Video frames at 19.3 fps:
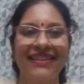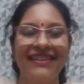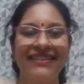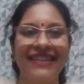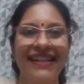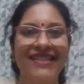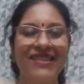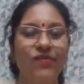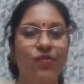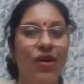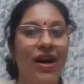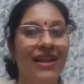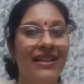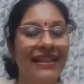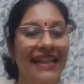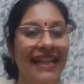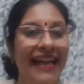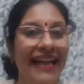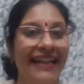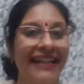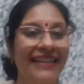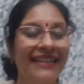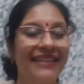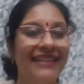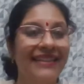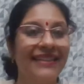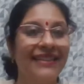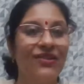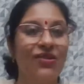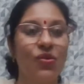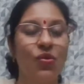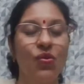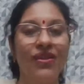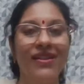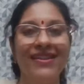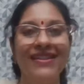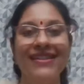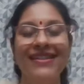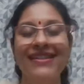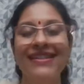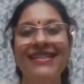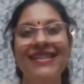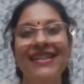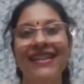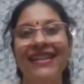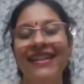There's one character who is